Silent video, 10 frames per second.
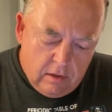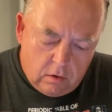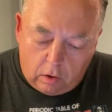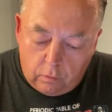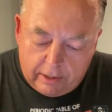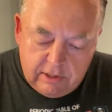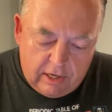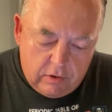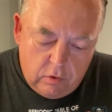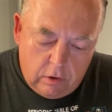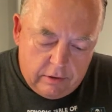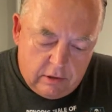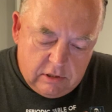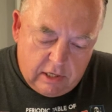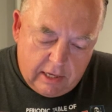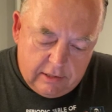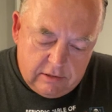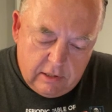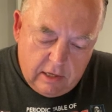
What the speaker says: Or a rectangle in this case,